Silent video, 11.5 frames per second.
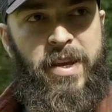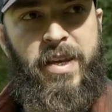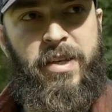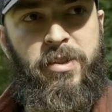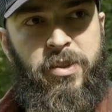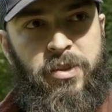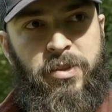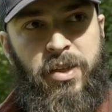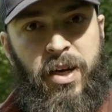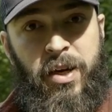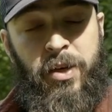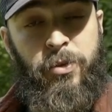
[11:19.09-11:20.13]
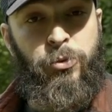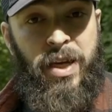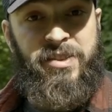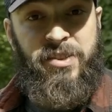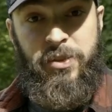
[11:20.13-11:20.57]
either
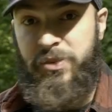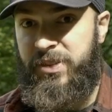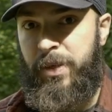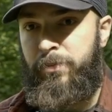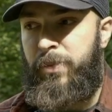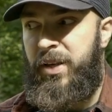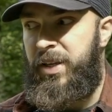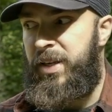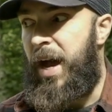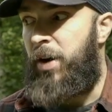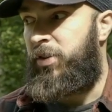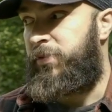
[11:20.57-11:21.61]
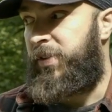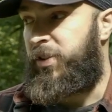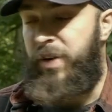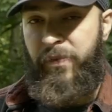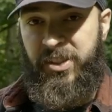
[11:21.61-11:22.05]
rescue somebody out of a
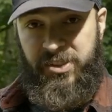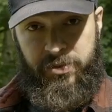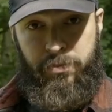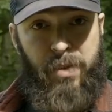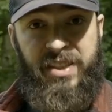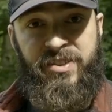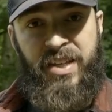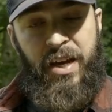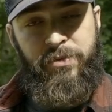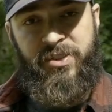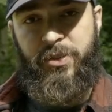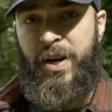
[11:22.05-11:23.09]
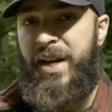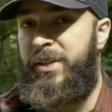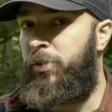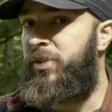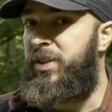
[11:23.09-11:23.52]
crevasse myself, so I
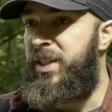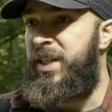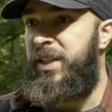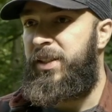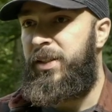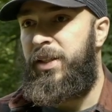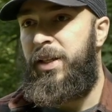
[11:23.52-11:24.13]
don't need